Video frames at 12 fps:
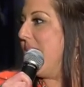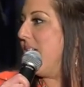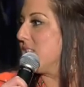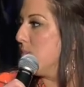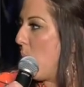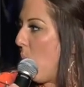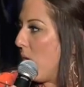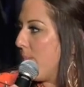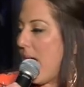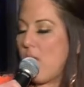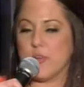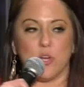it's more
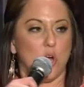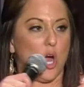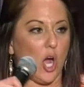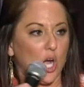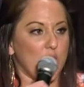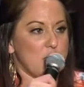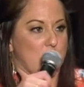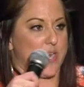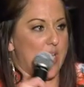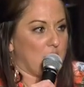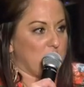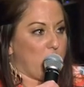about your heart and your
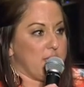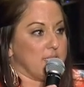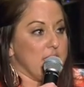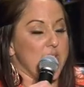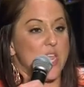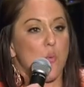character and what he's